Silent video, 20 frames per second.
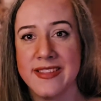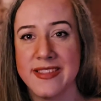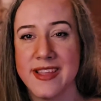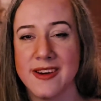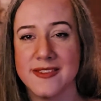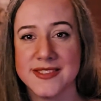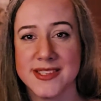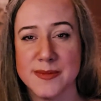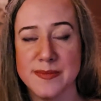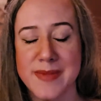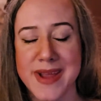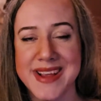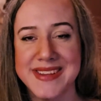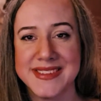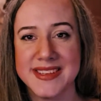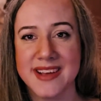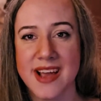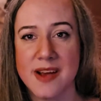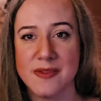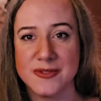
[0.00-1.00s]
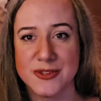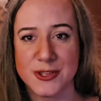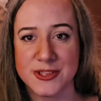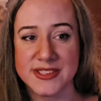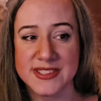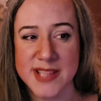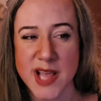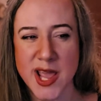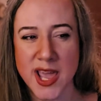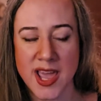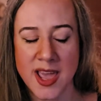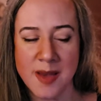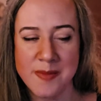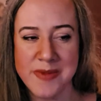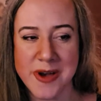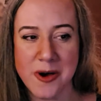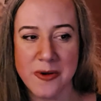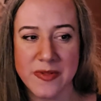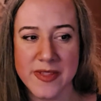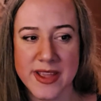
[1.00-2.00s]
that was amazing. I was just thinking
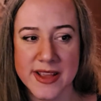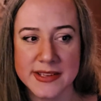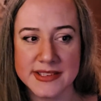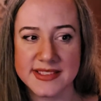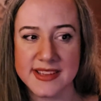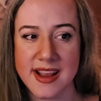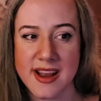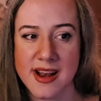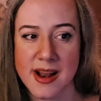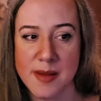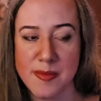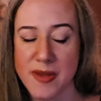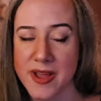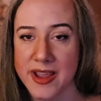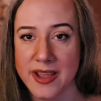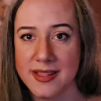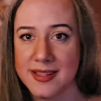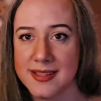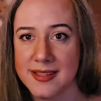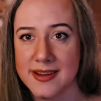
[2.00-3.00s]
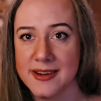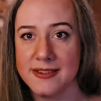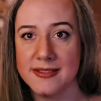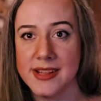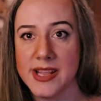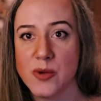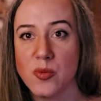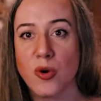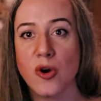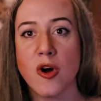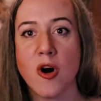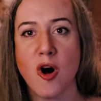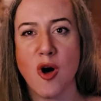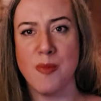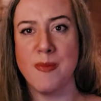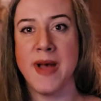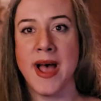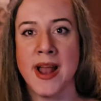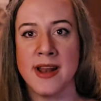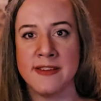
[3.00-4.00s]
about this. And I'm like, literally, we're
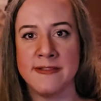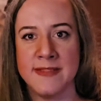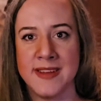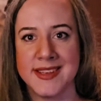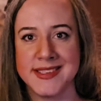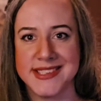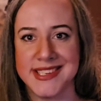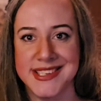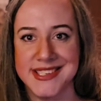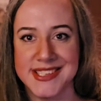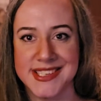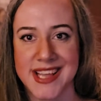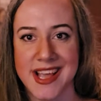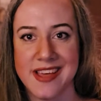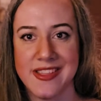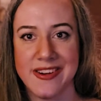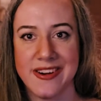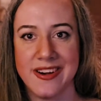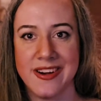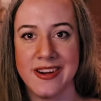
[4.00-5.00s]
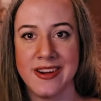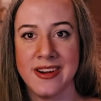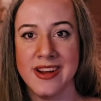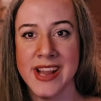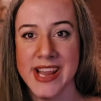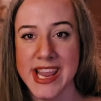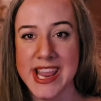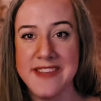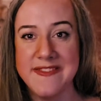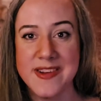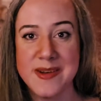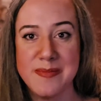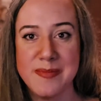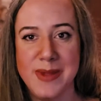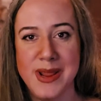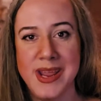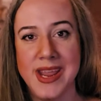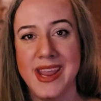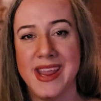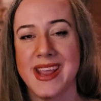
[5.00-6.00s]
all manifesting together. Even
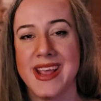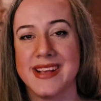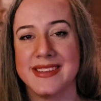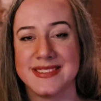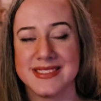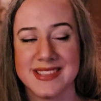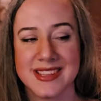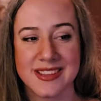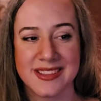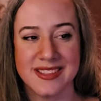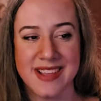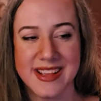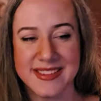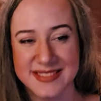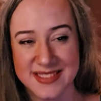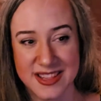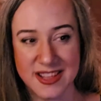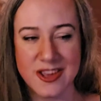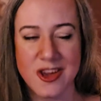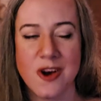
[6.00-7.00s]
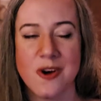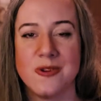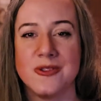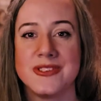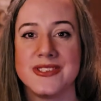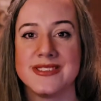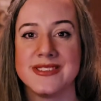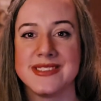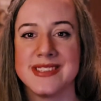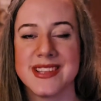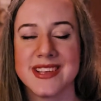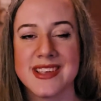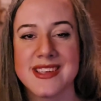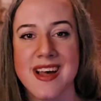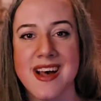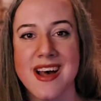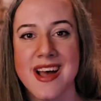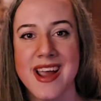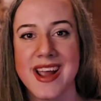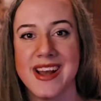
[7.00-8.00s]
me as the coach, as the
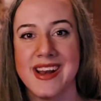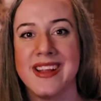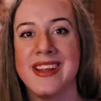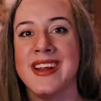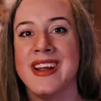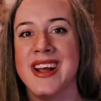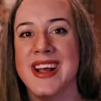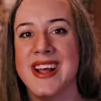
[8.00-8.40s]
guide,